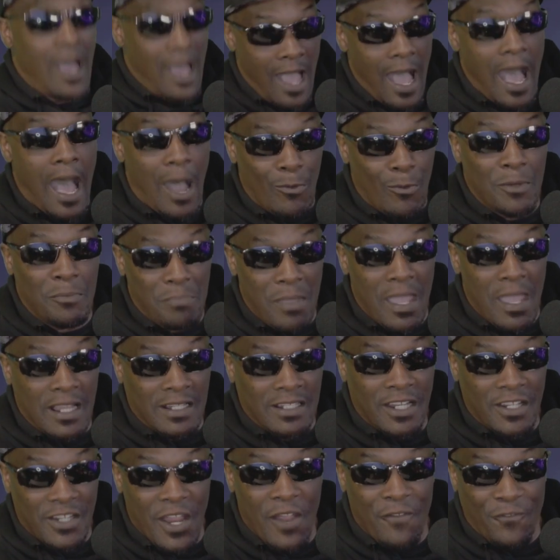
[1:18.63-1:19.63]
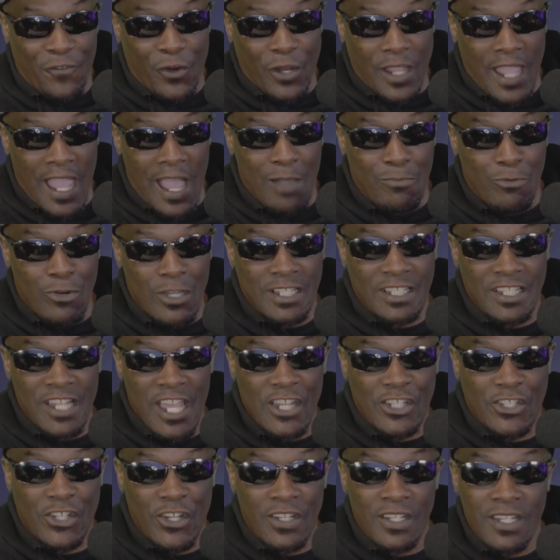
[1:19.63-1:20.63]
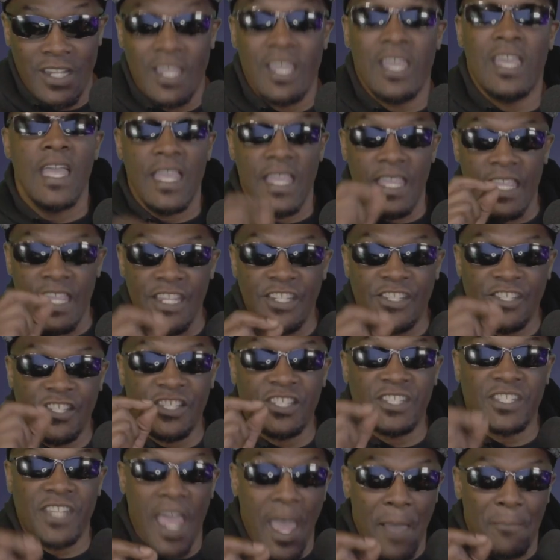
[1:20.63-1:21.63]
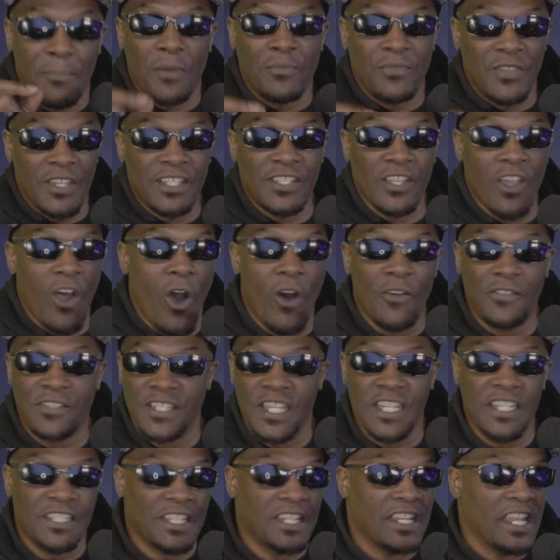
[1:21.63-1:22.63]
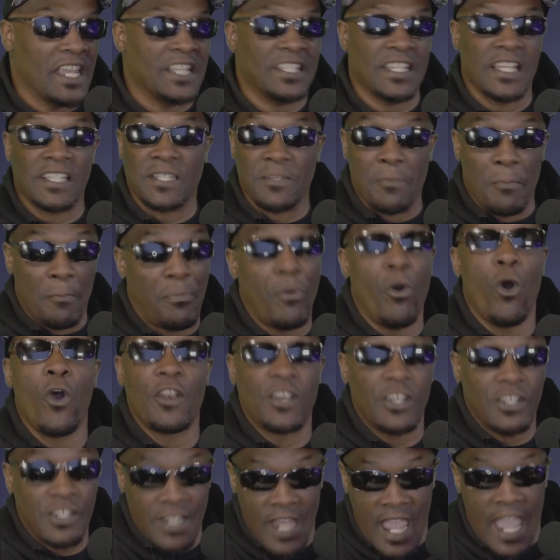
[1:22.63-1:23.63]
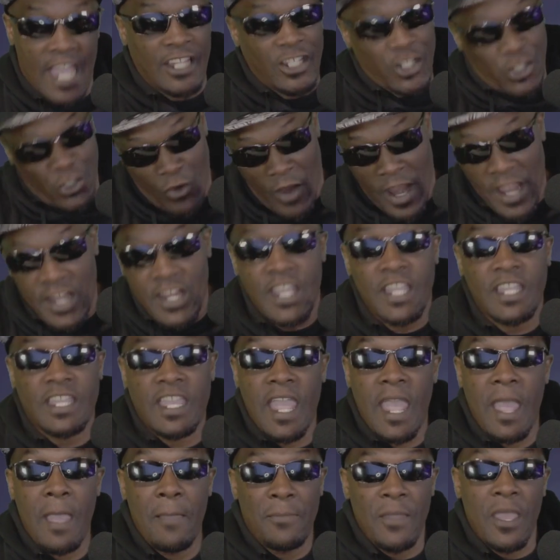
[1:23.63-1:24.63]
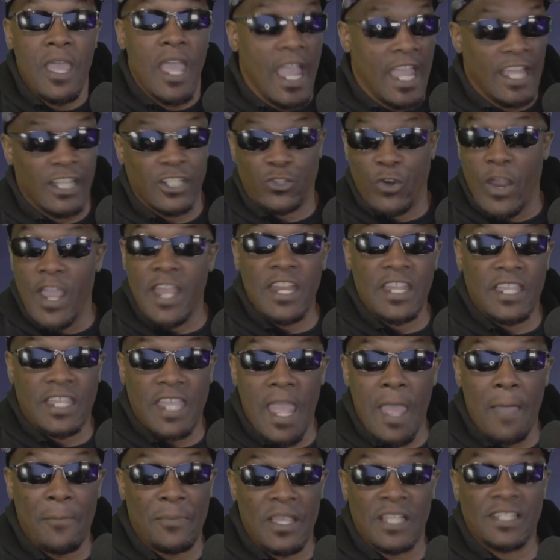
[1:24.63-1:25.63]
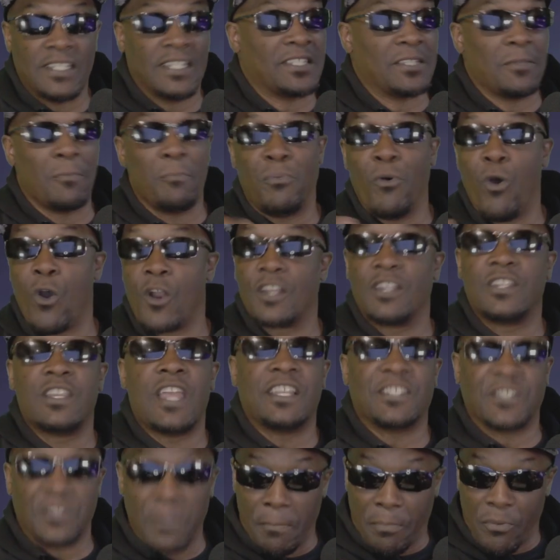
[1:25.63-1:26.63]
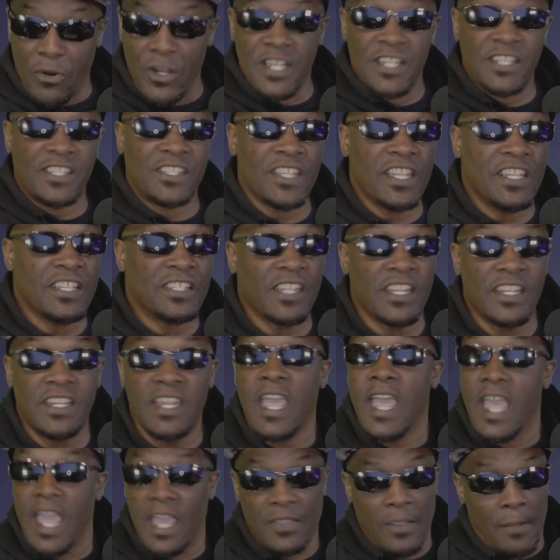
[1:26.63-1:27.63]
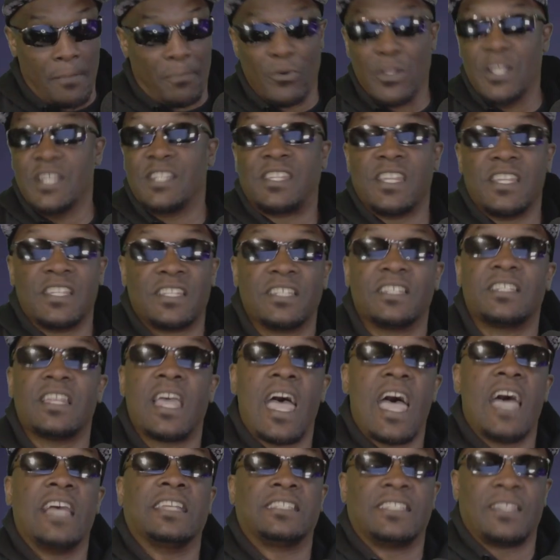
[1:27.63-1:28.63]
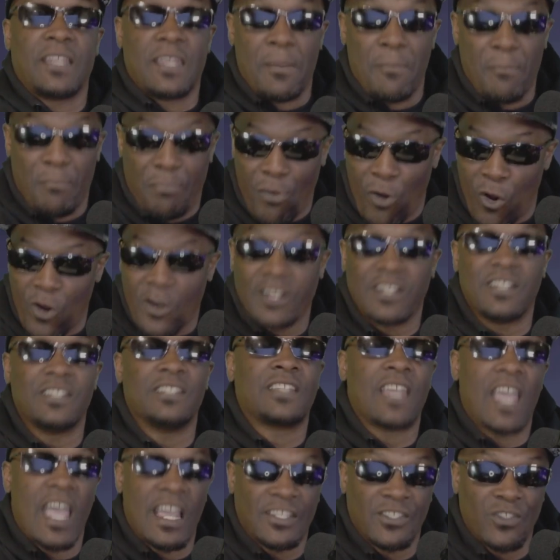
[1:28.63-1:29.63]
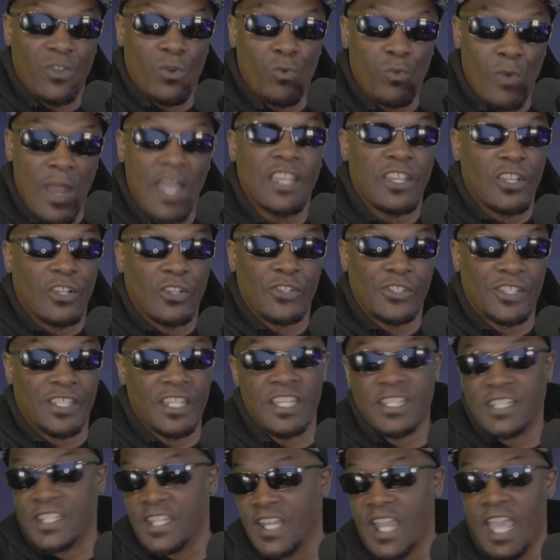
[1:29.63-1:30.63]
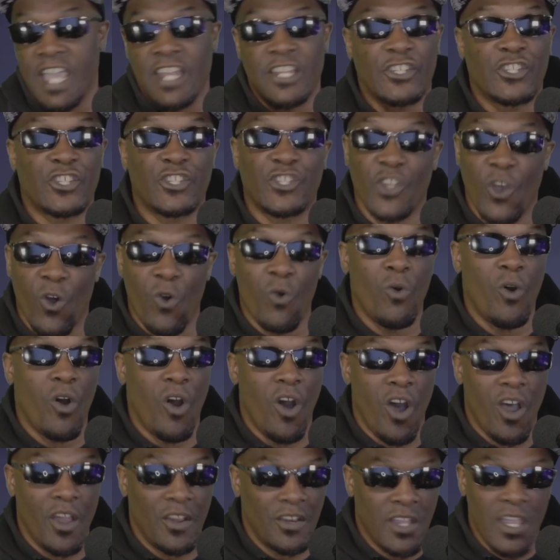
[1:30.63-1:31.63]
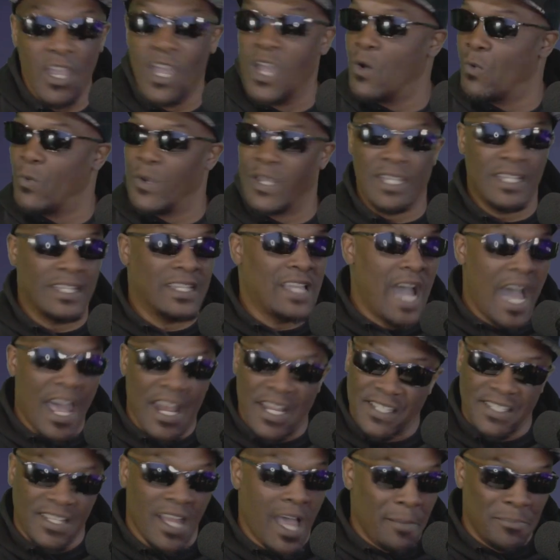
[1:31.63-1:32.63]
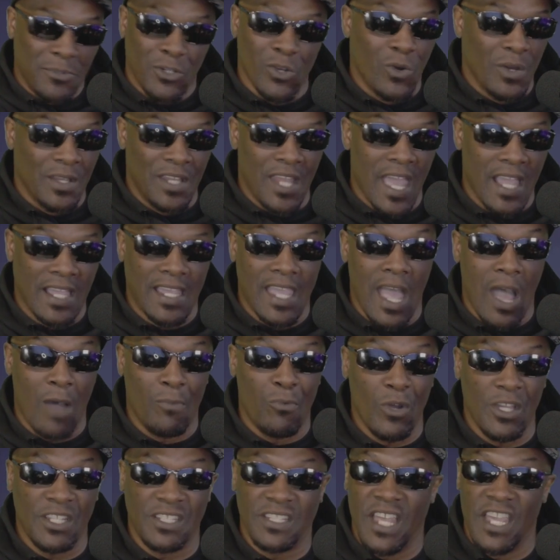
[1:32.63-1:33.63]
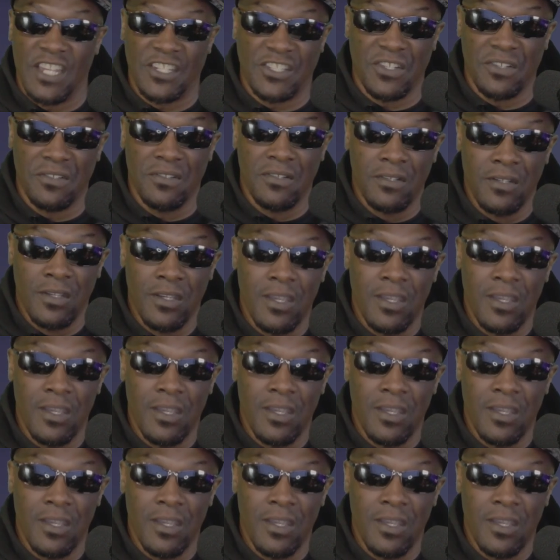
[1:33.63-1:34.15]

I would beg to differ, Cowboys Nation. Each step of this offseason is as important as training camp, and training camp is as important as the preseason, and the preseason as important as the regular season, and so on. We gotta stop doing that, Cowboys Nation.